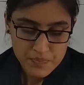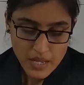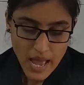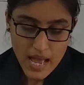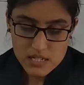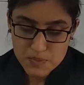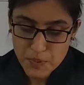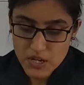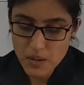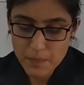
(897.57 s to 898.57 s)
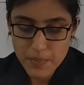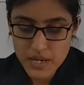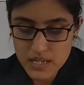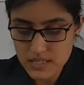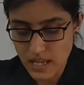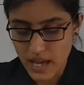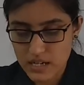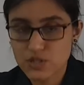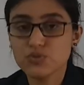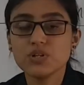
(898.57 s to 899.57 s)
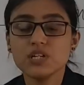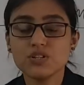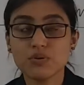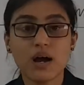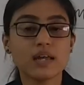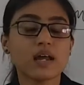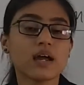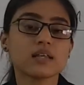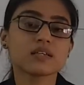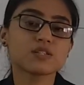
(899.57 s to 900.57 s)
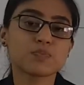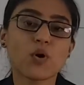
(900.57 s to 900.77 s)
As per Companies Act, you need to highlight this point.